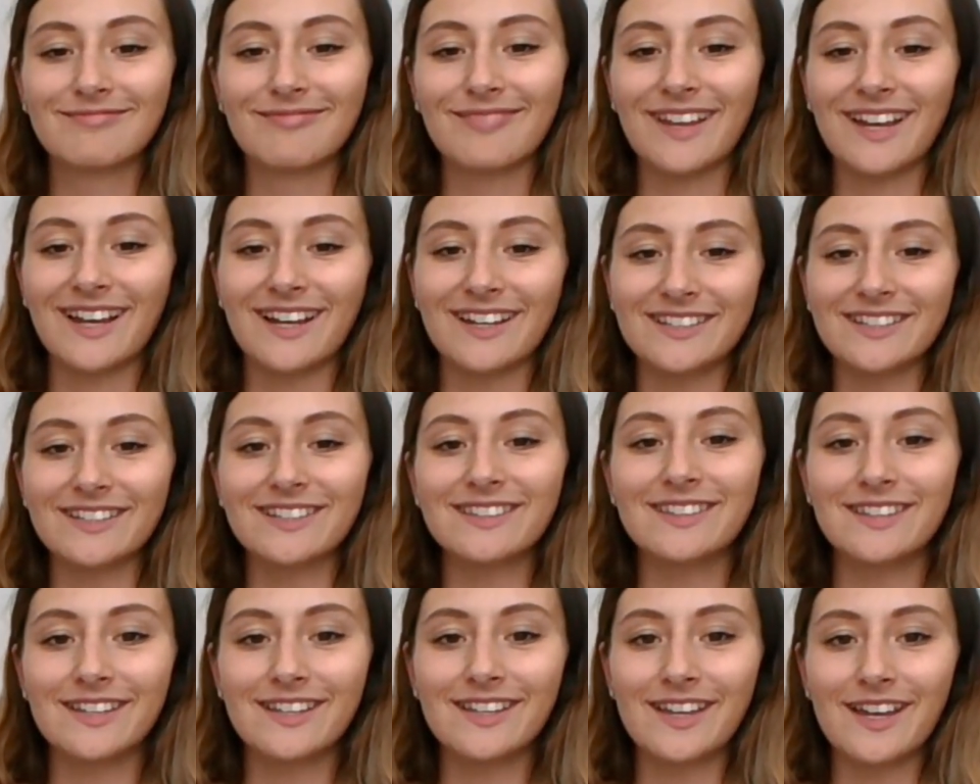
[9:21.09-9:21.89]
I didn't
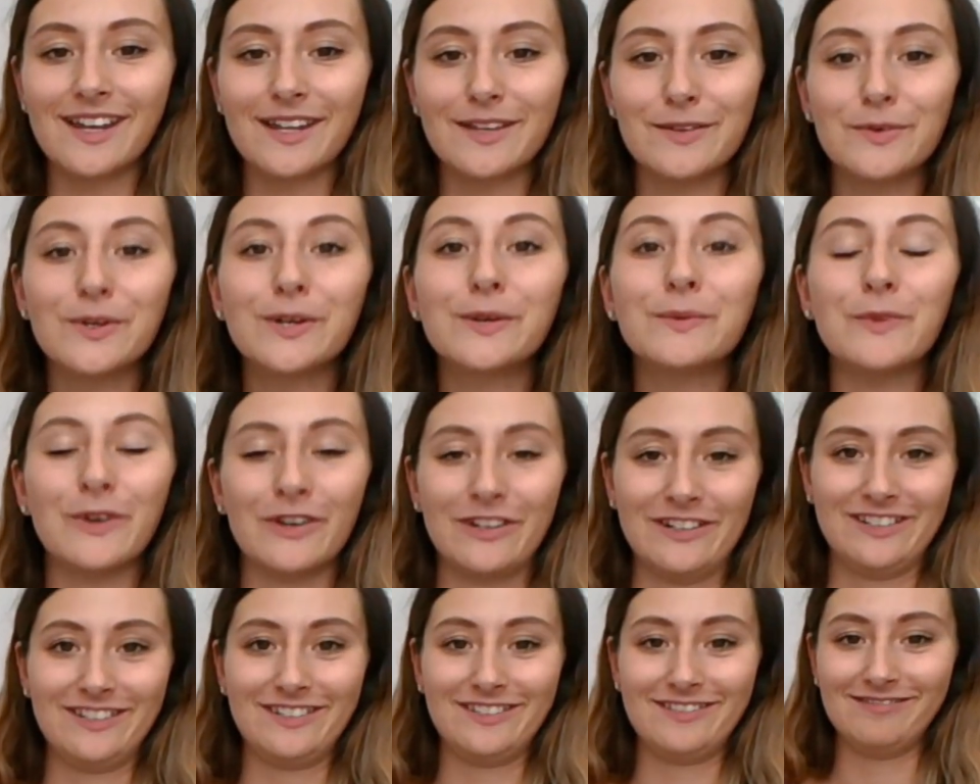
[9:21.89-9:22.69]
think anyone
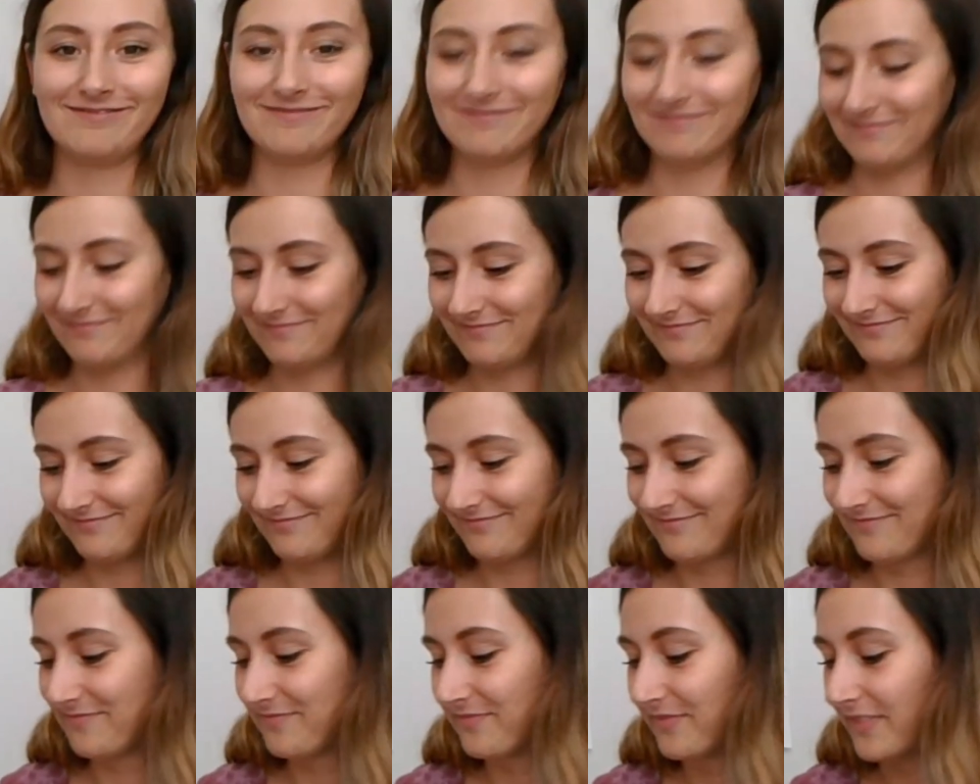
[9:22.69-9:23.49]

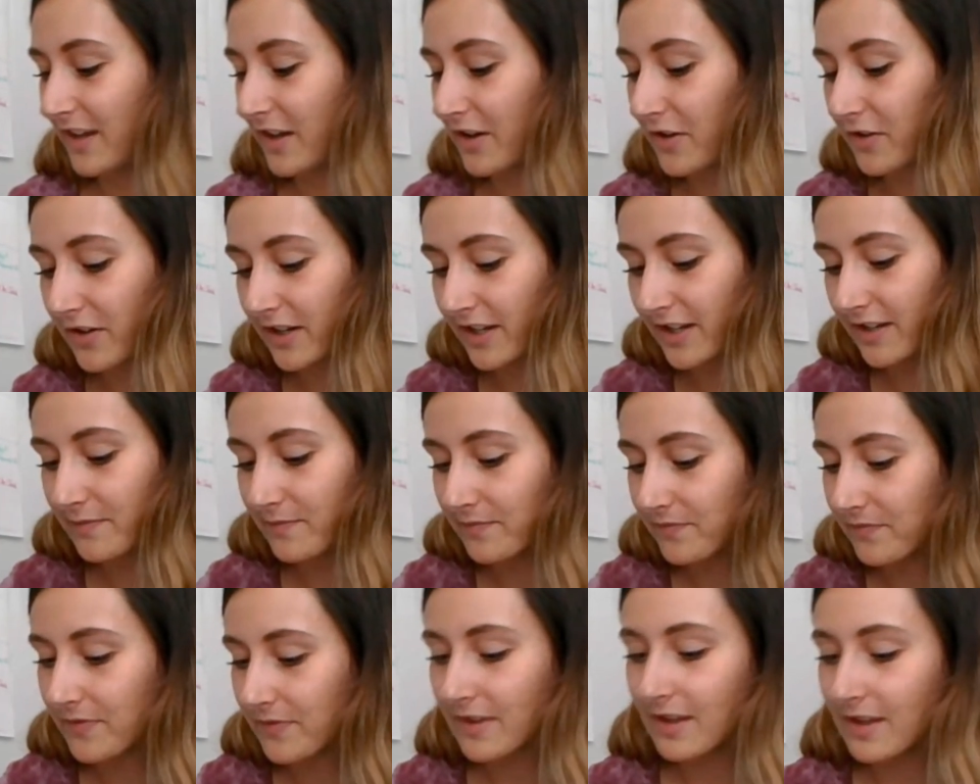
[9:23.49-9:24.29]
would. Okay,
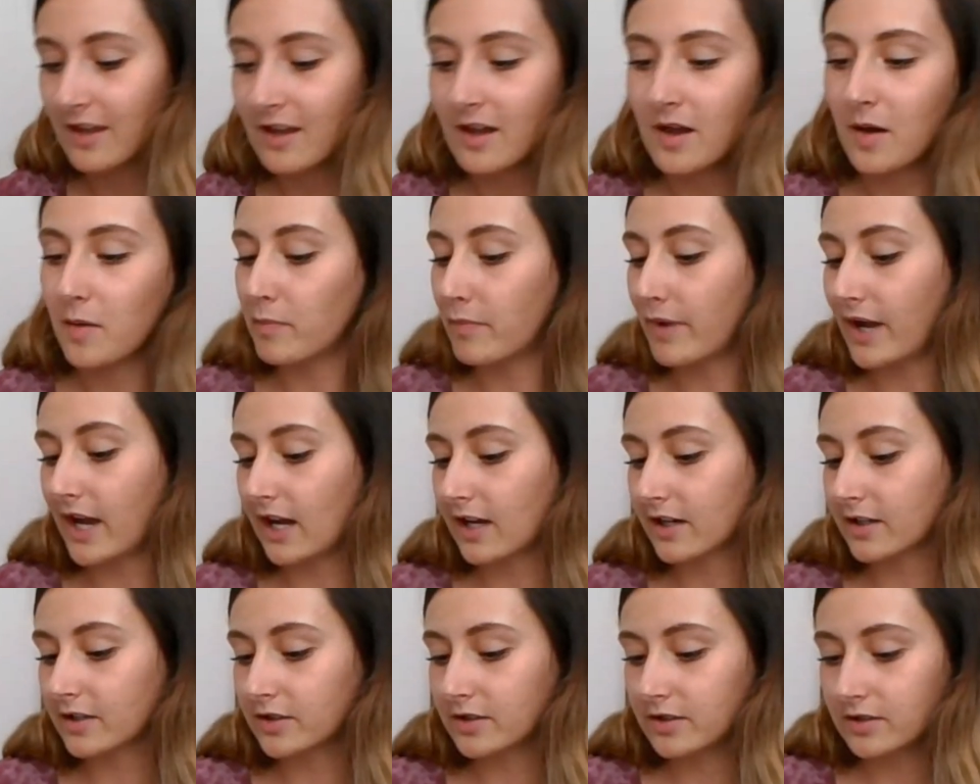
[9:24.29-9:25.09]

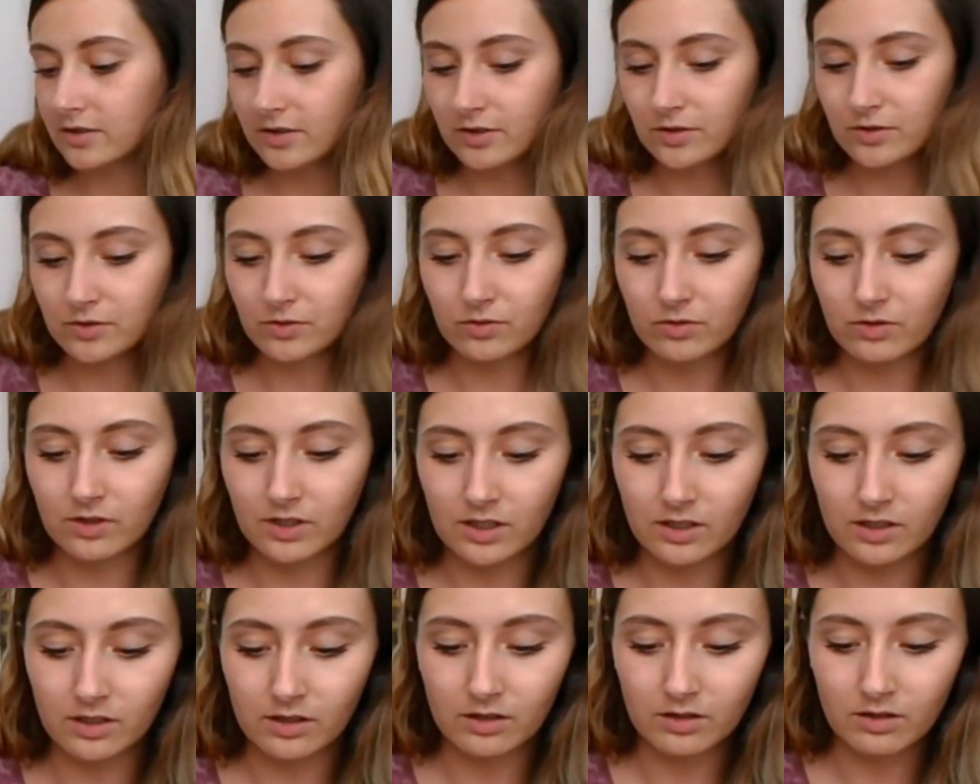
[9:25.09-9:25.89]
back to
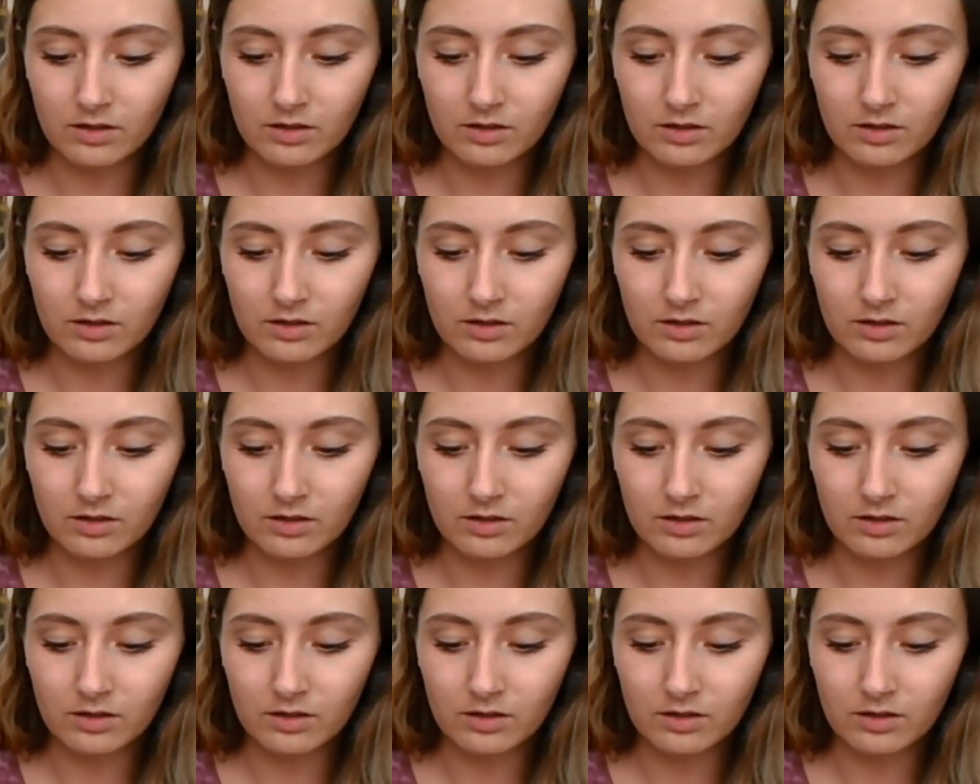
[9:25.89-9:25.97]
the